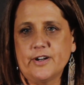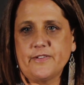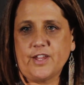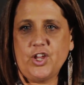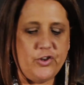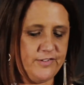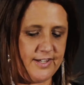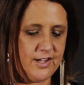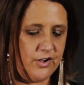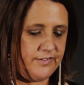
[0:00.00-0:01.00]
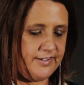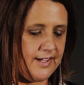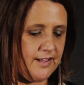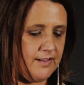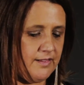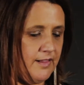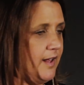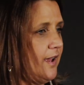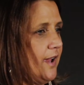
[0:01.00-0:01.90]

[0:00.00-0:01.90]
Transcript: at the QT Hotel,